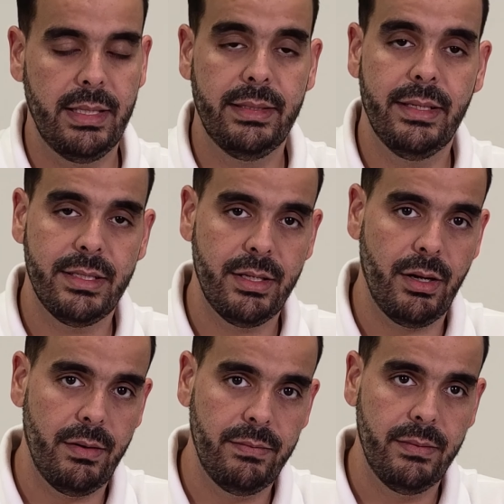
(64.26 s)
and dust it
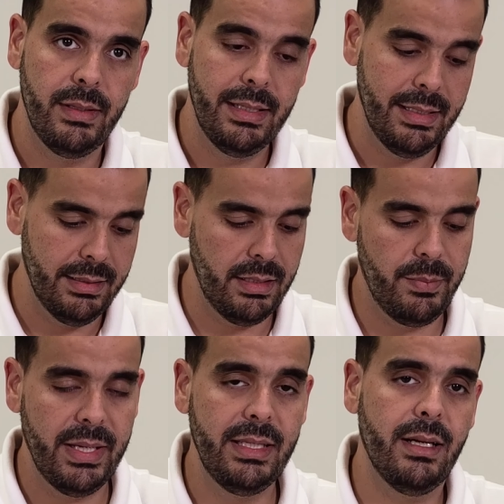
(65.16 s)
off.
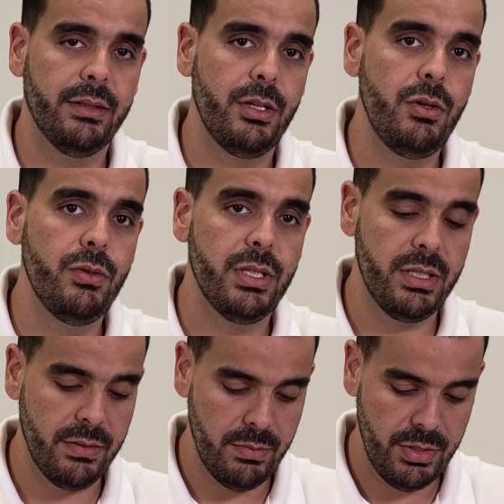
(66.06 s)
Depending on the
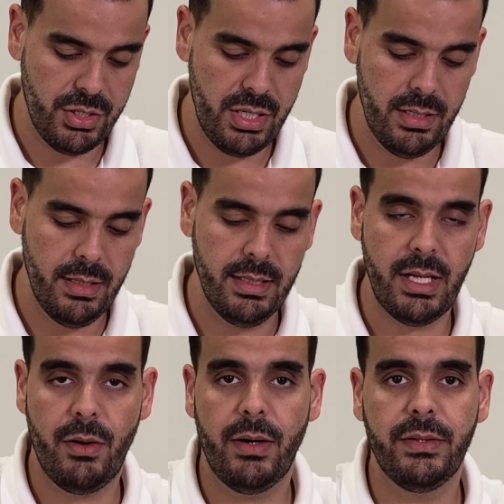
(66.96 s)
usage of the machine is
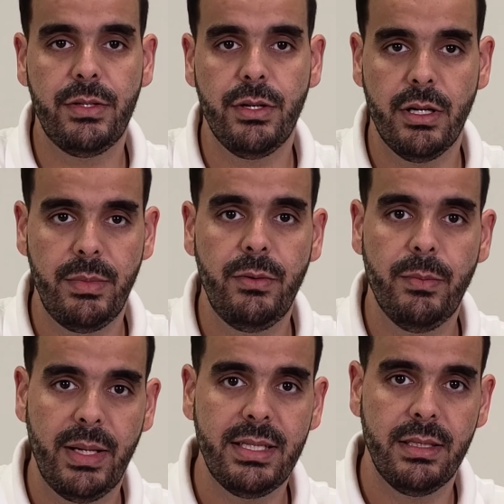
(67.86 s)
how often you're going to be
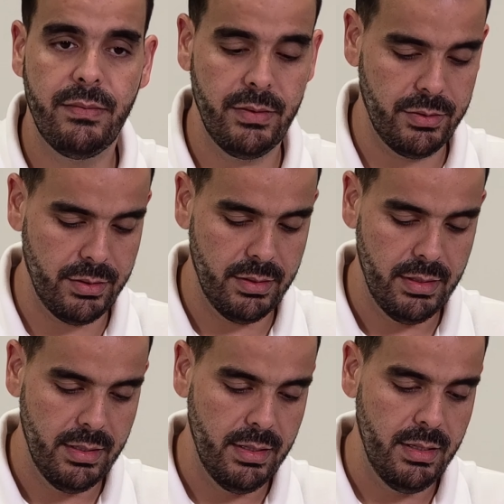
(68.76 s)
replacing the filter.
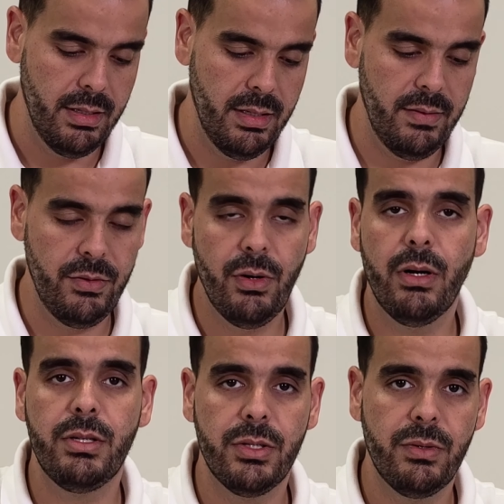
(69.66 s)
If you
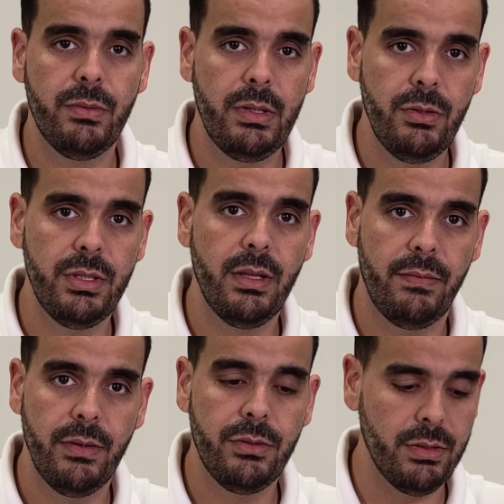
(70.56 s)
are just using
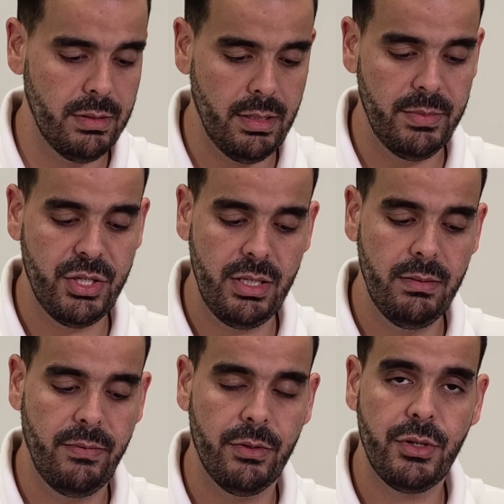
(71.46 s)
the
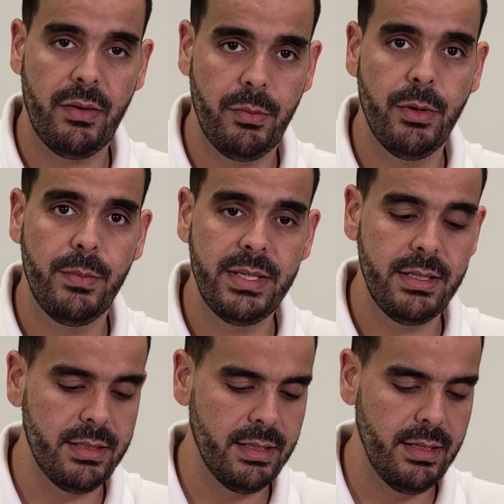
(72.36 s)
machine for travel
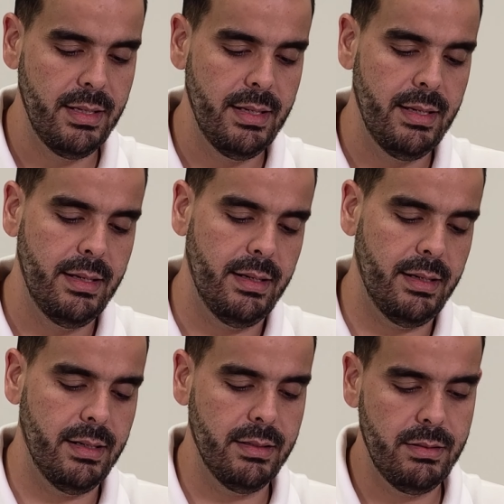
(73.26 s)
purposes,
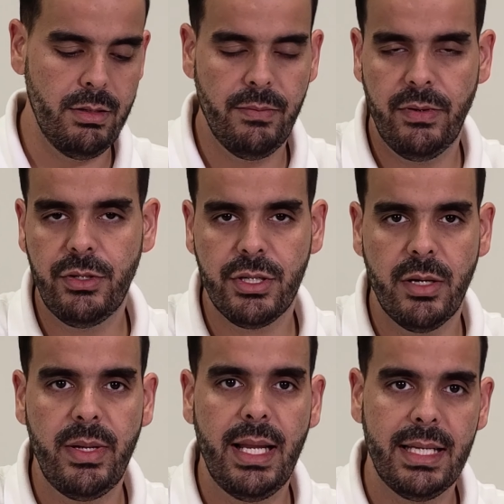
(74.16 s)
your filter is
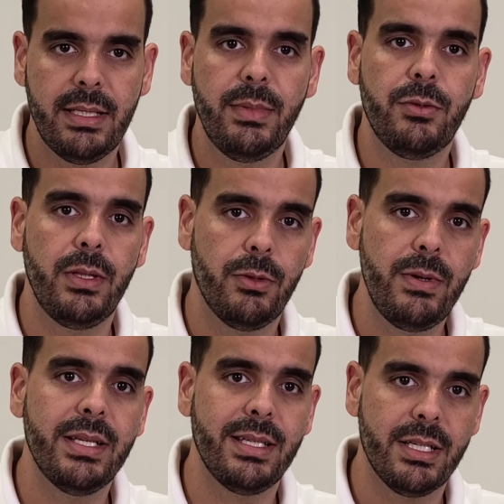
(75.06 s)
going to be lasting between
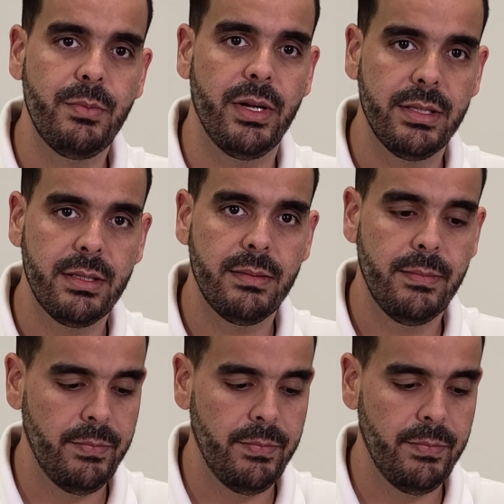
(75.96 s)
3 to 6 months.